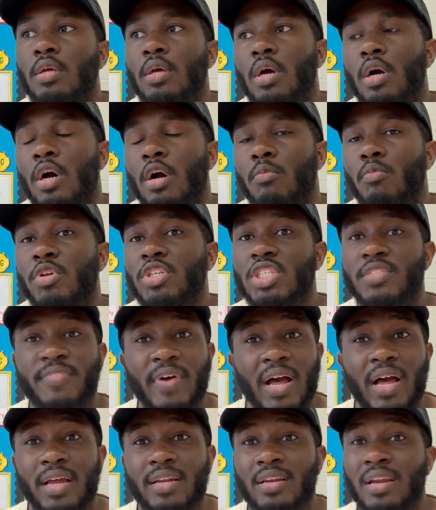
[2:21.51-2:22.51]
Which is
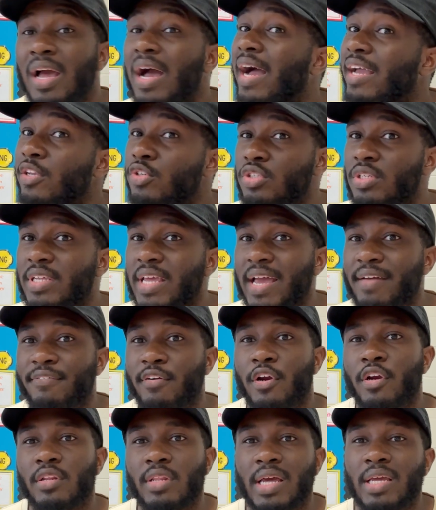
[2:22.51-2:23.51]
fine. I usually have
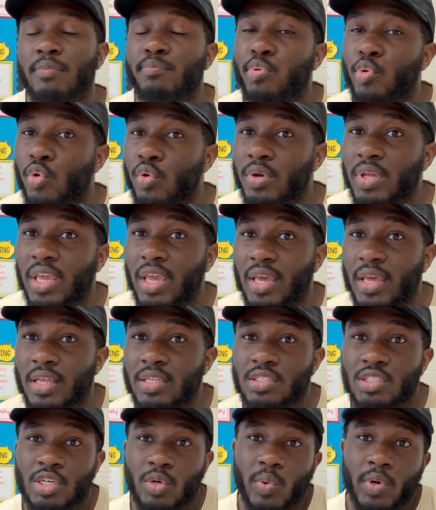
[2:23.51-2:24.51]
her like pull
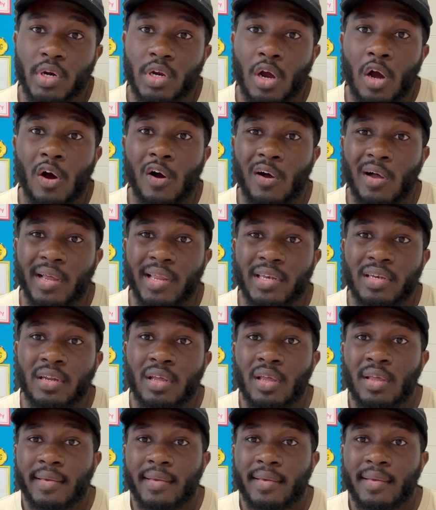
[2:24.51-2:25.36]
kids to work on